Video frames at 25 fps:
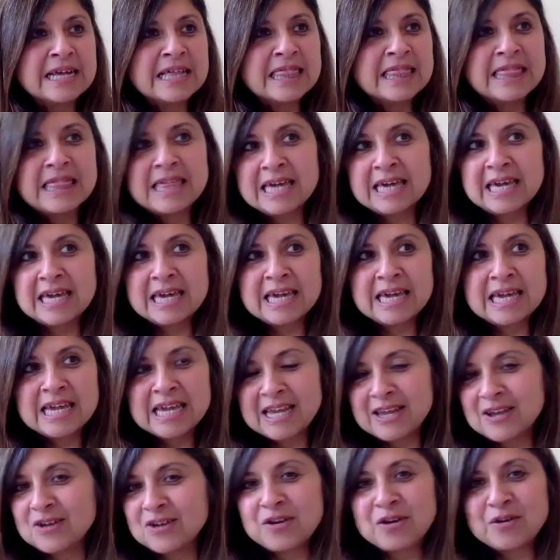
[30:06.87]
the,
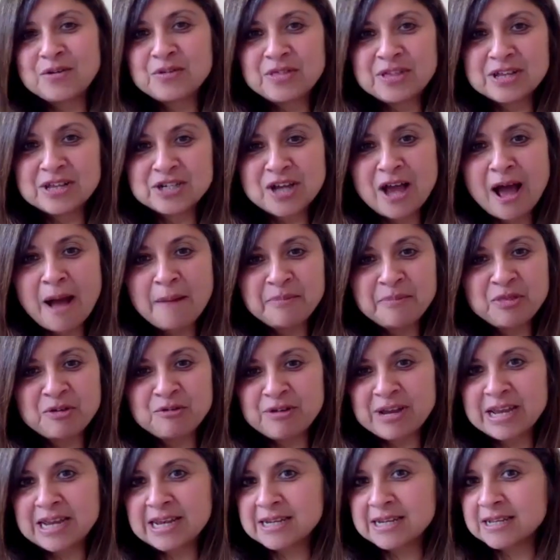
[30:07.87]
you know, the top
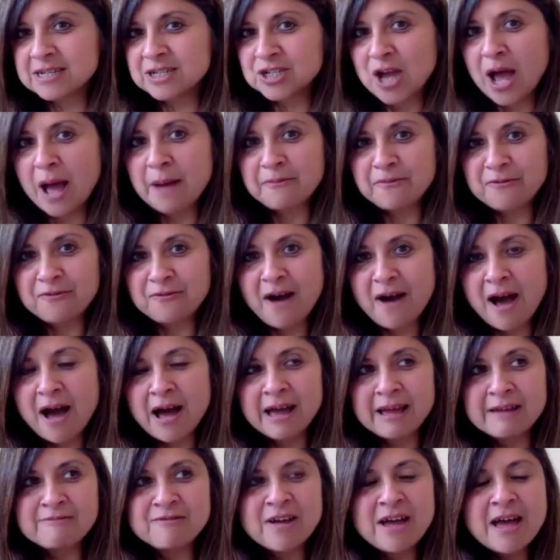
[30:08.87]
3 to the top
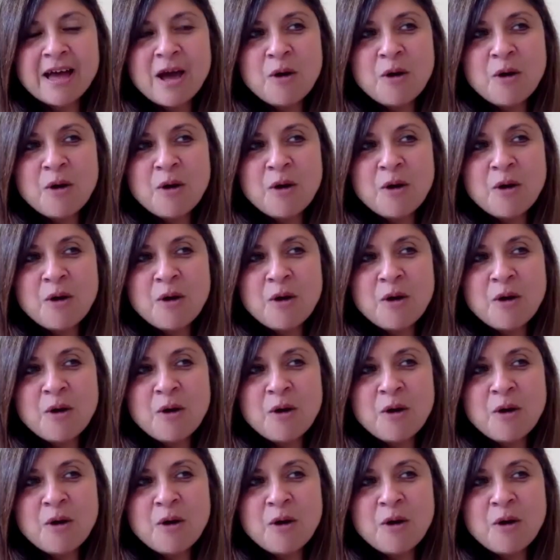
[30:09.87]
5.